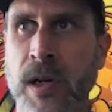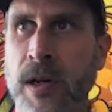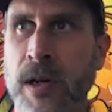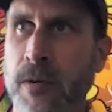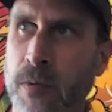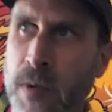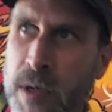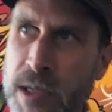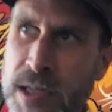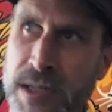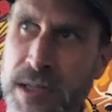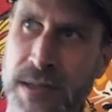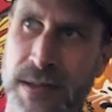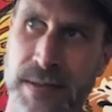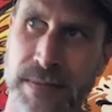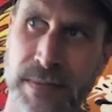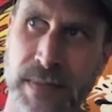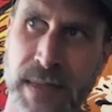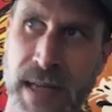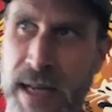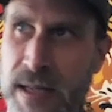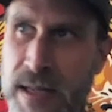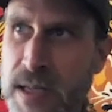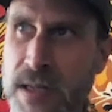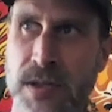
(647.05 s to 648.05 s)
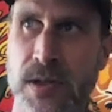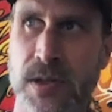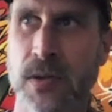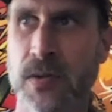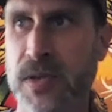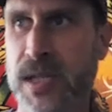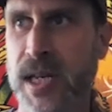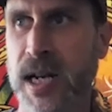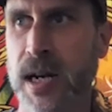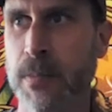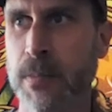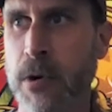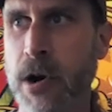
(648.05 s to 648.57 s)
which has its own
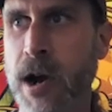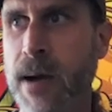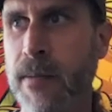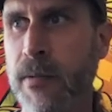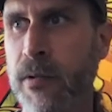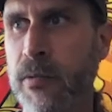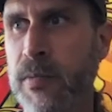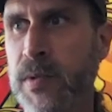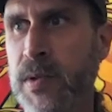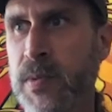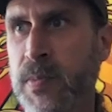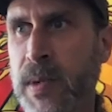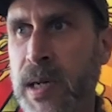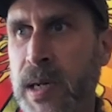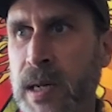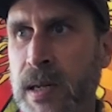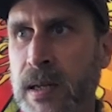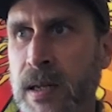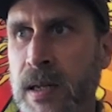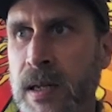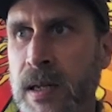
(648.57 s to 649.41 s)
set of problems. But